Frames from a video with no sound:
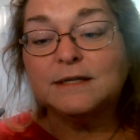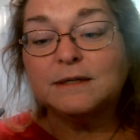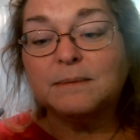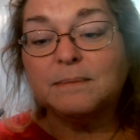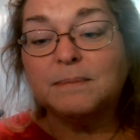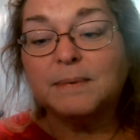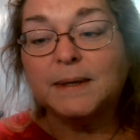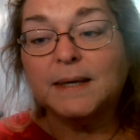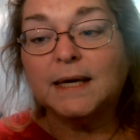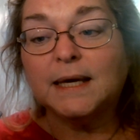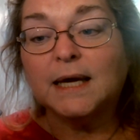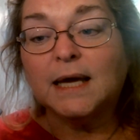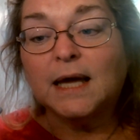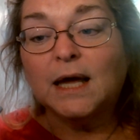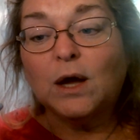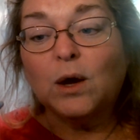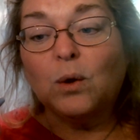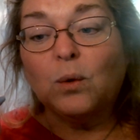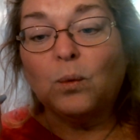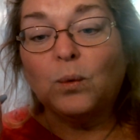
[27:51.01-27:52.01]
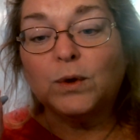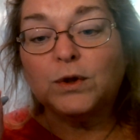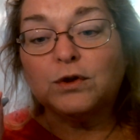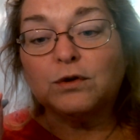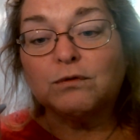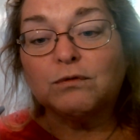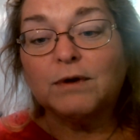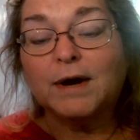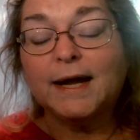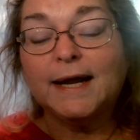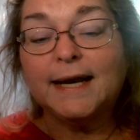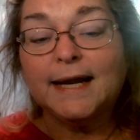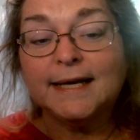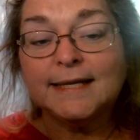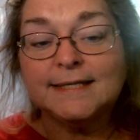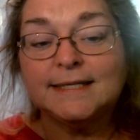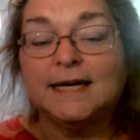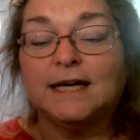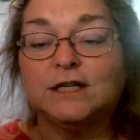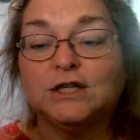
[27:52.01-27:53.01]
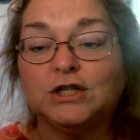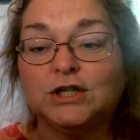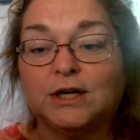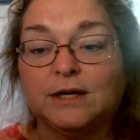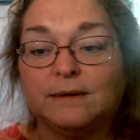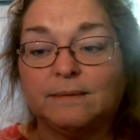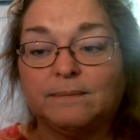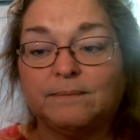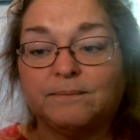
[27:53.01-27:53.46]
to be with the right intention,